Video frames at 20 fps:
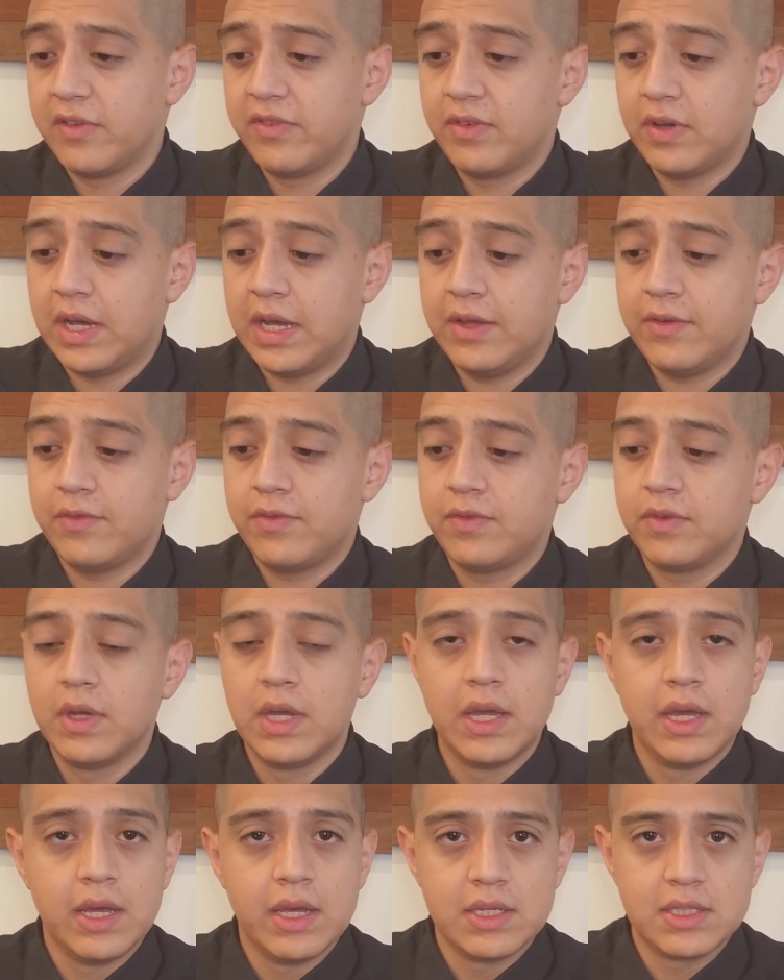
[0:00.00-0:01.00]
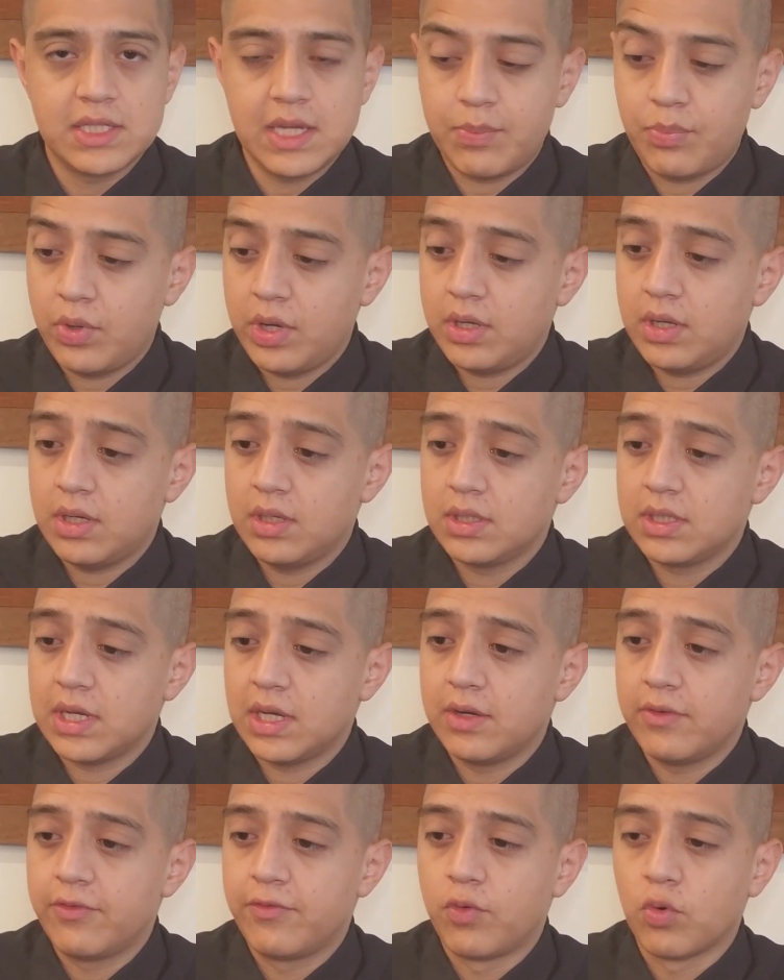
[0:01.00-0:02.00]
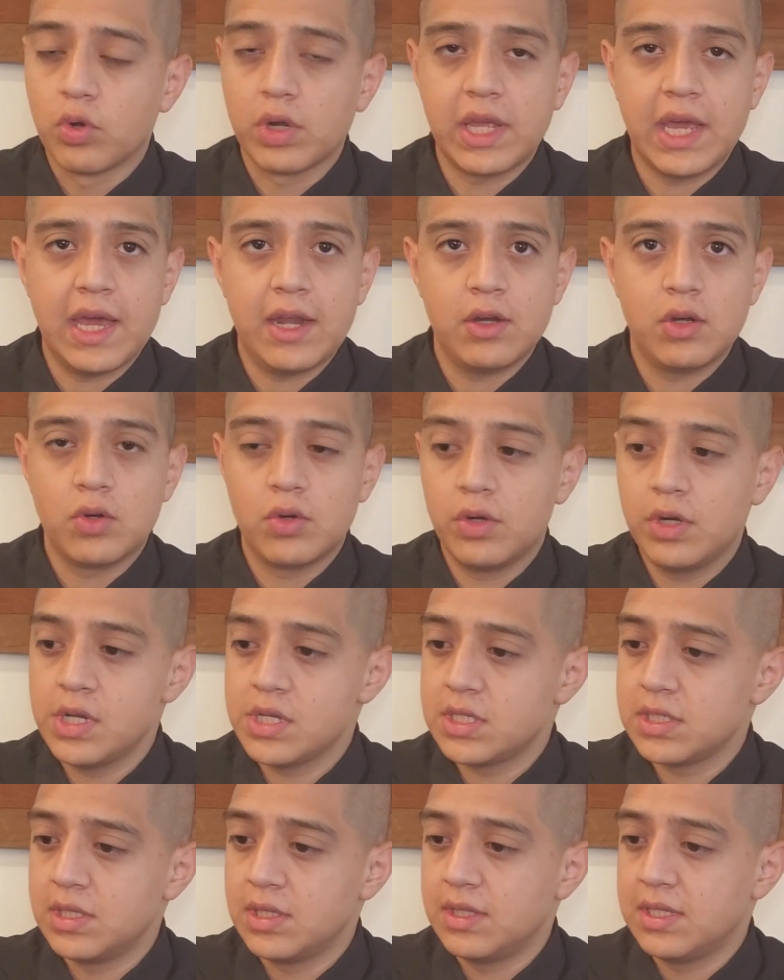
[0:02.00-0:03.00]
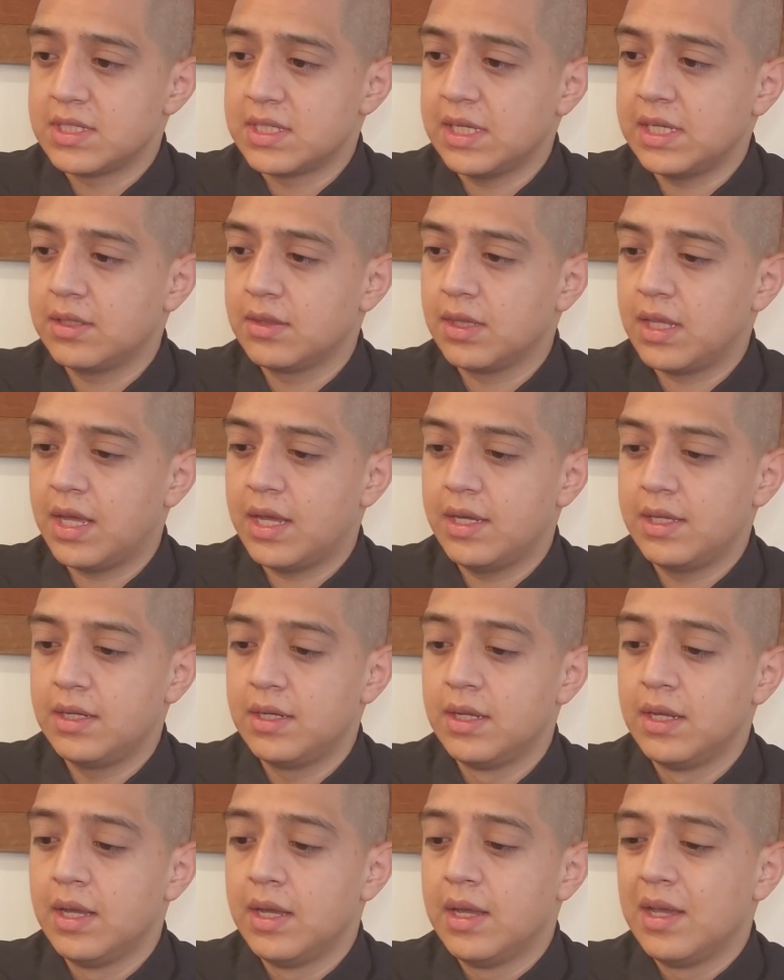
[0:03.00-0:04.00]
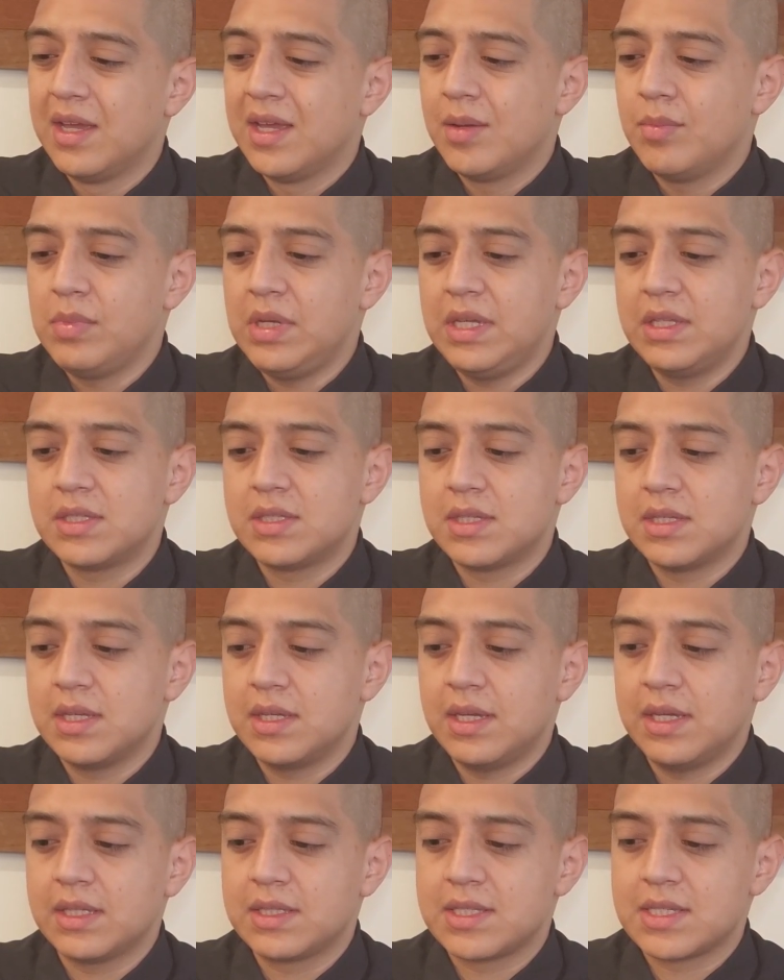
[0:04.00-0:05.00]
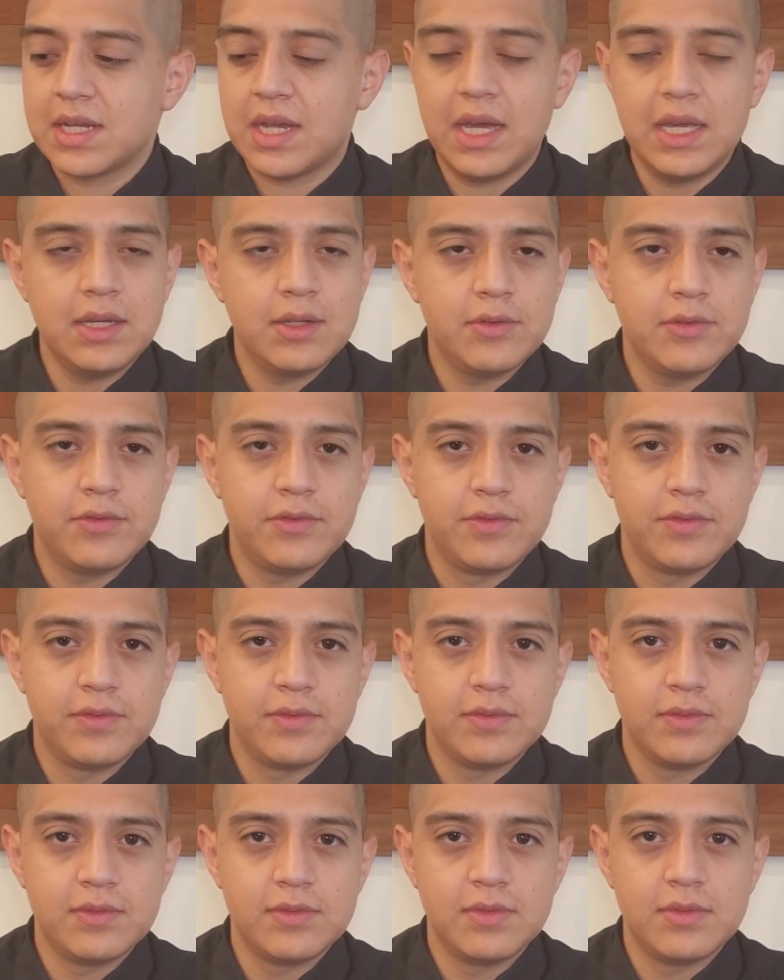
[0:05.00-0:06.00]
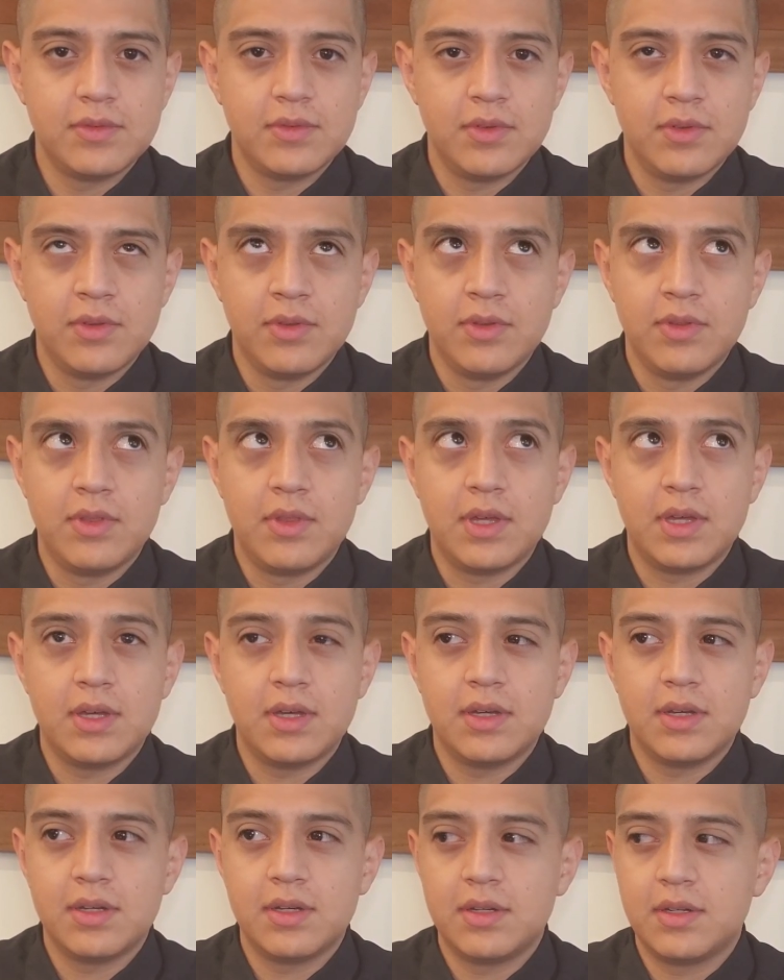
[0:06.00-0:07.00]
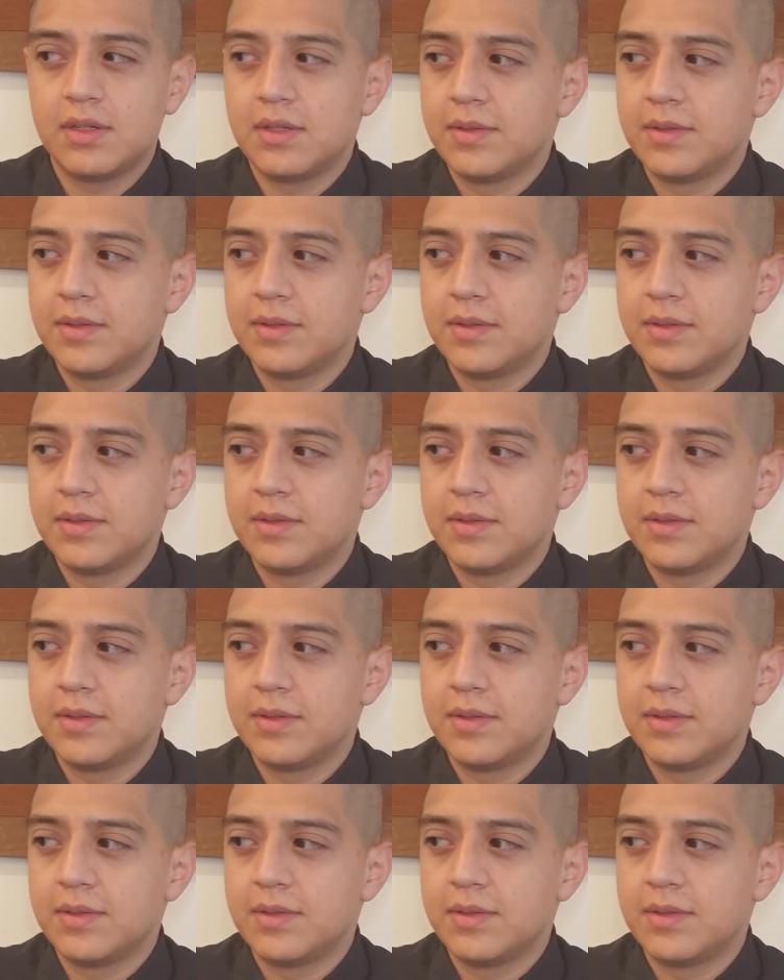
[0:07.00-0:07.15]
I've separated it in kind of 4 categories, and then this hidden line means that it's kind of the